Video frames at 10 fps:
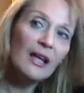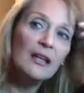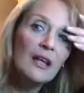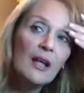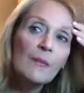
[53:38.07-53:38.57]

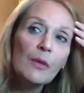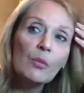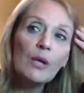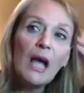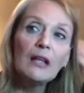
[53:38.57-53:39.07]
And
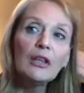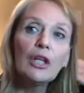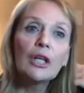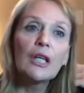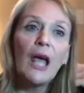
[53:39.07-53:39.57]
when I
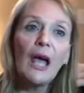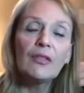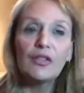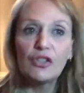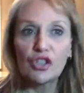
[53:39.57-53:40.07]
look
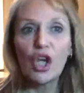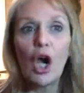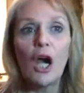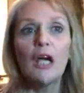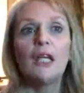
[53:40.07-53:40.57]
at the
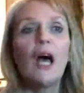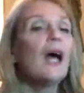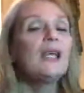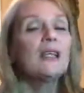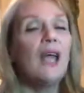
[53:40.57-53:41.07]
chart,
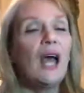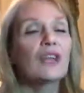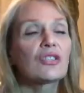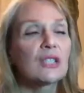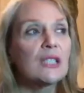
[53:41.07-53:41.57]
I can
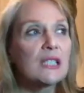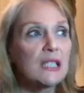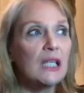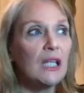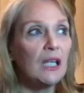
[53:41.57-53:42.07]
actually
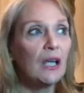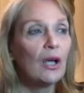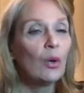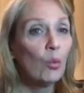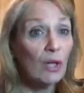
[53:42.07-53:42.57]
see
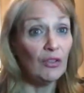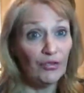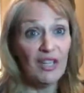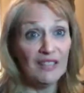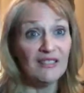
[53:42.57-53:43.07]
what is
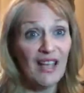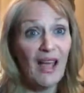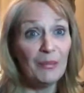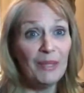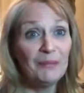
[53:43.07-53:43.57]
fated to
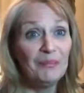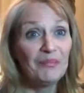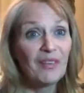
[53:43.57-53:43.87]
happen.